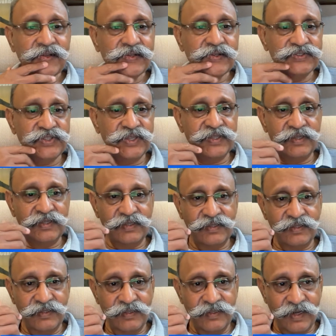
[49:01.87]
You see,
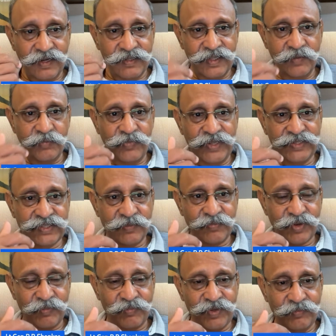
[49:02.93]
another major
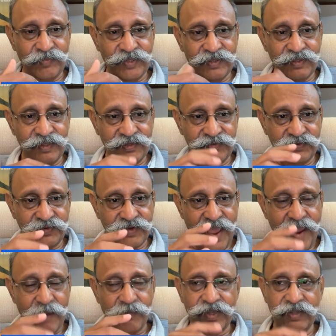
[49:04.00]
problem in this
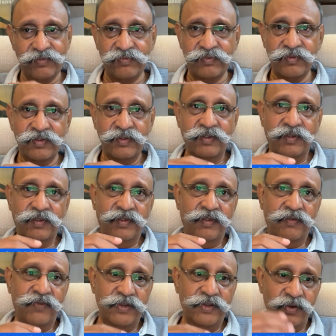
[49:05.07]
dam is
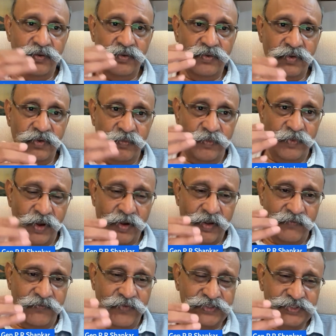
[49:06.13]
when you do a lot
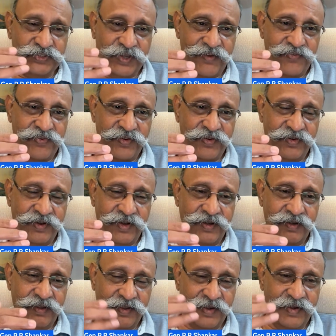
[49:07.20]
of vegetation
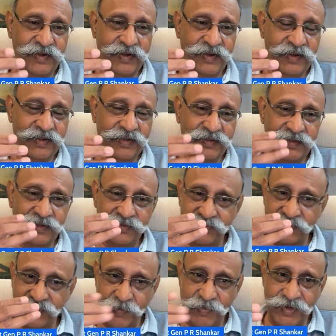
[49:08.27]
and greening in
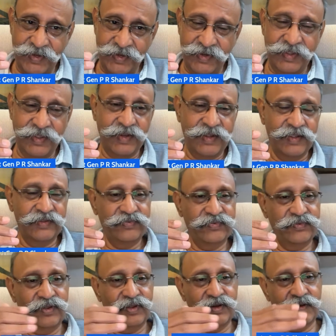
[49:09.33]
these Tibetan
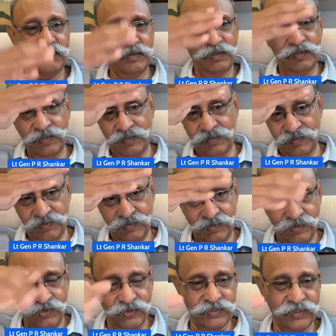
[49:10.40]
areas or
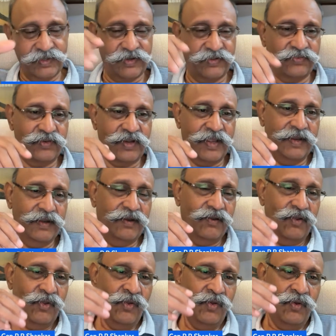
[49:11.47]
along the crest line
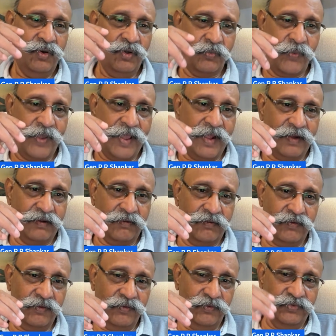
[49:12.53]
or where
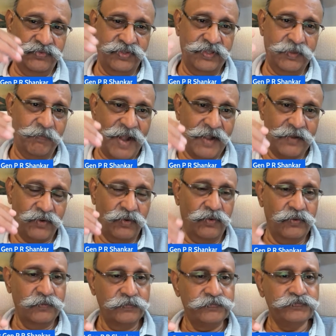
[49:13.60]
you see the
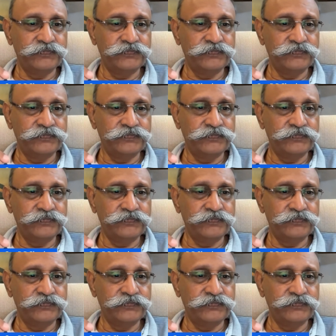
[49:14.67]
plateau,